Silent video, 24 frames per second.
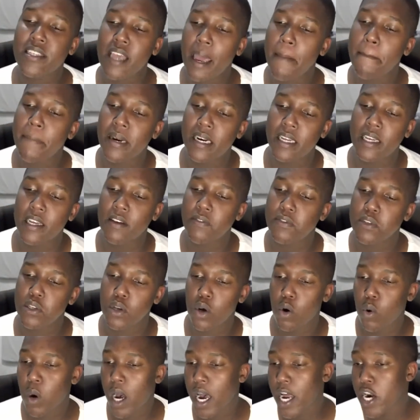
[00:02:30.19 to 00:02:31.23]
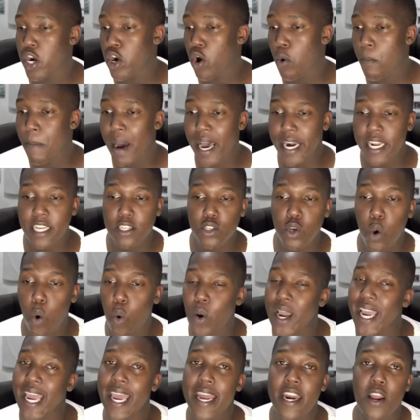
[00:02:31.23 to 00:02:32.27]
I believe, so nobody's
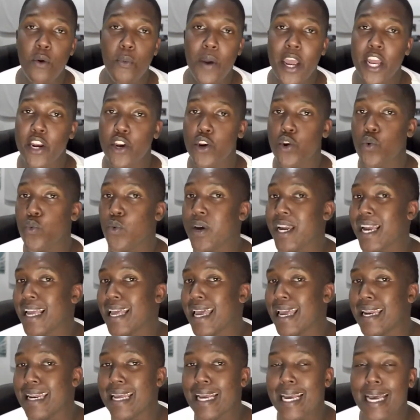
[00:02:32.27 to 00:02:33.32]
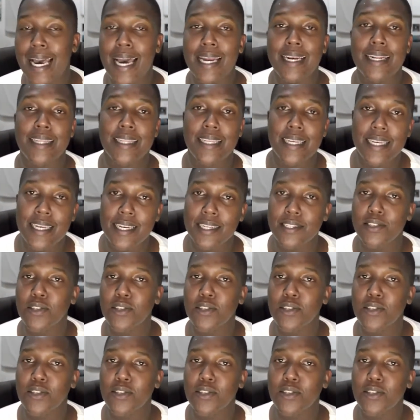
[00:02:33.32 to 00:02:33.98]
going anywhere to do any kind of thing.